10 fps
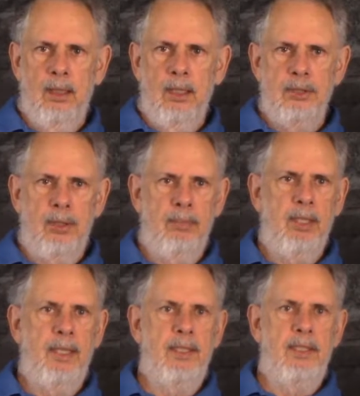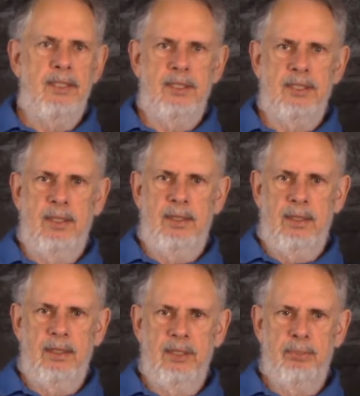So I'm going to end this study at
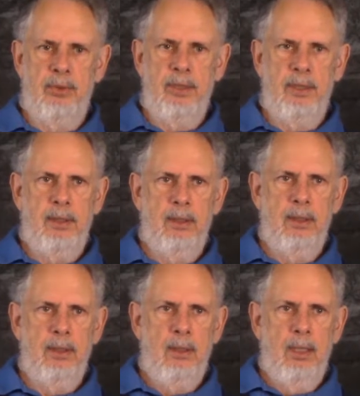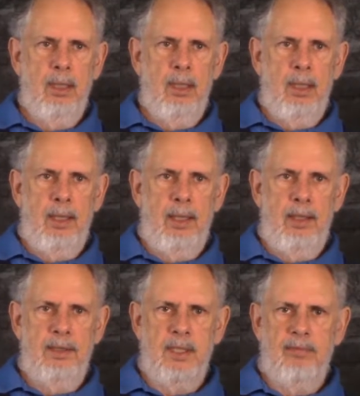this point. And
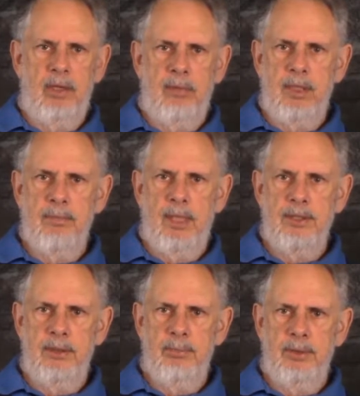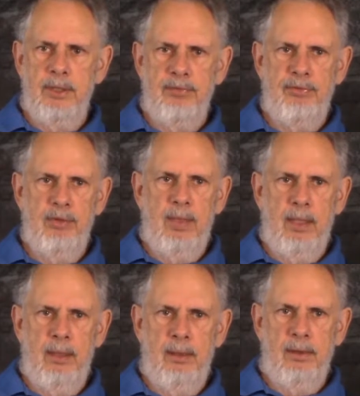as I've already mentioned, please view my
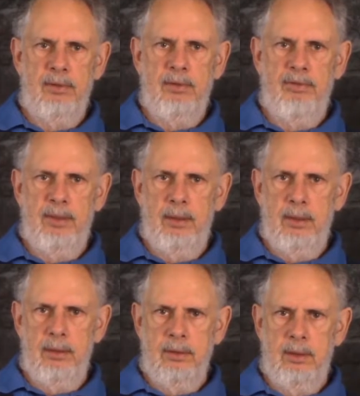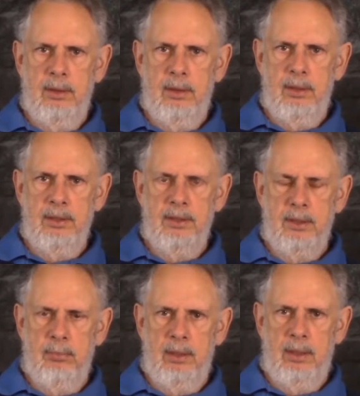other three videos, and the links are
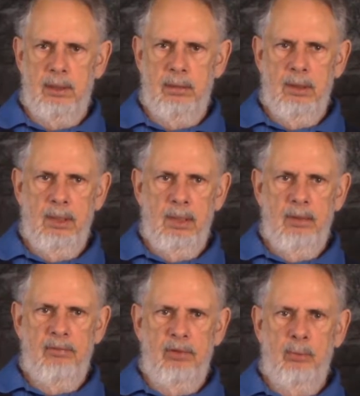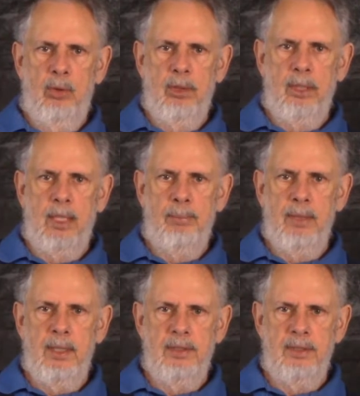below. For a more
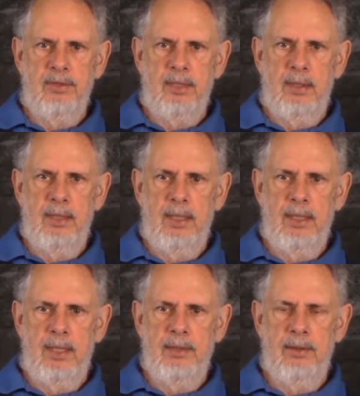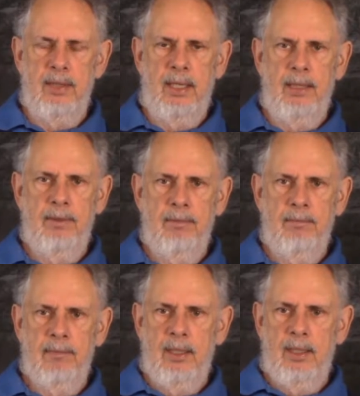comprehensive study on Daniel
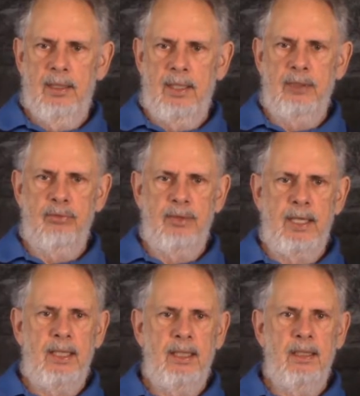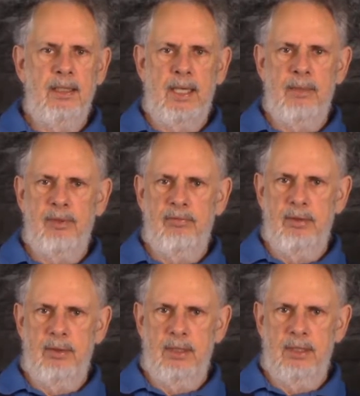9. Thanks for taking the time to
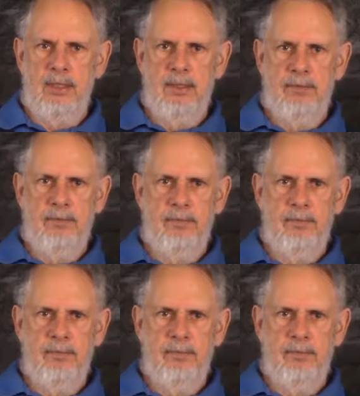view this.